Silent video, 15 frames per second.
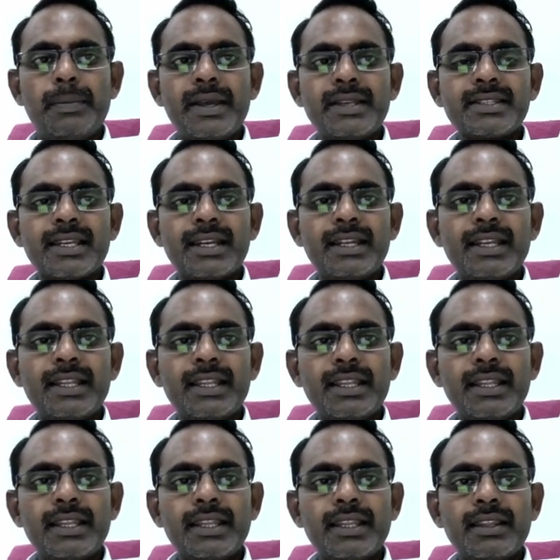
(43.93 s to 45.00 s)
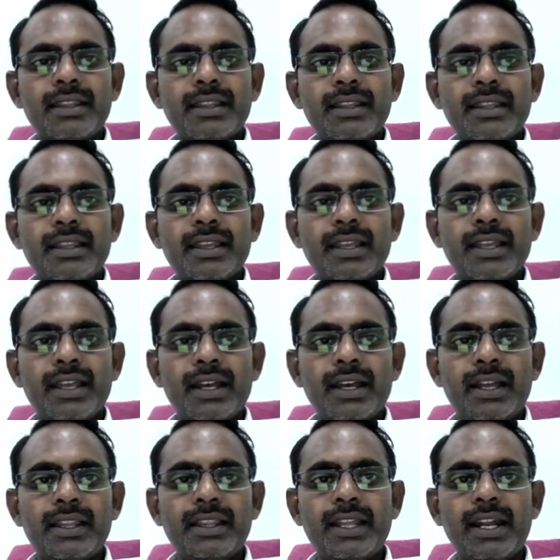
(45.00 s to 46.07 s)
Basically,
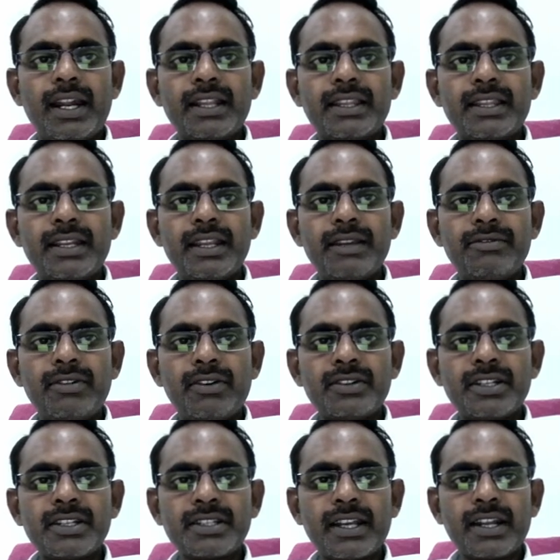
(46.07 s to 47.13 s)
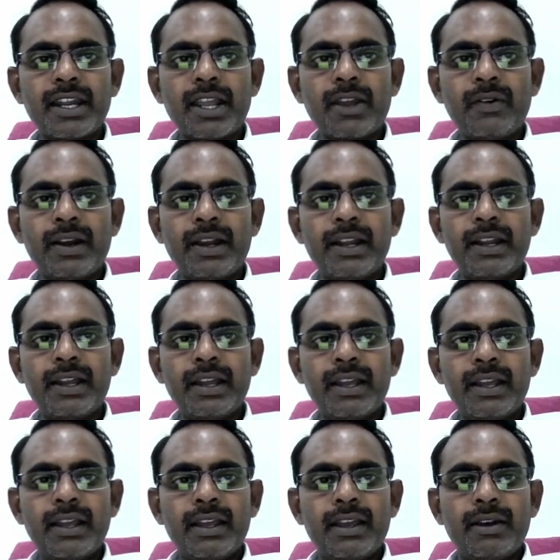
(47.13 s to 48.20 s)
there are three forces are required
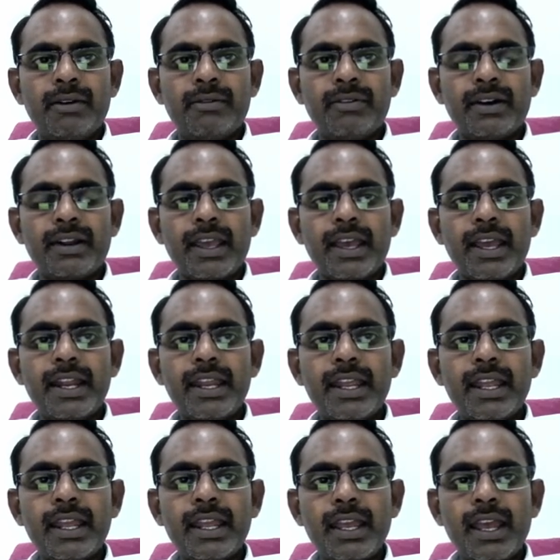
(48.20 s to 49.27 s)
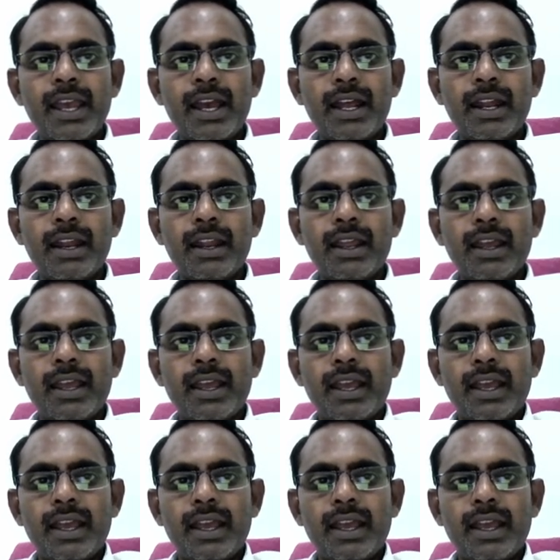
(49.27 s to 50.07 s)
for any and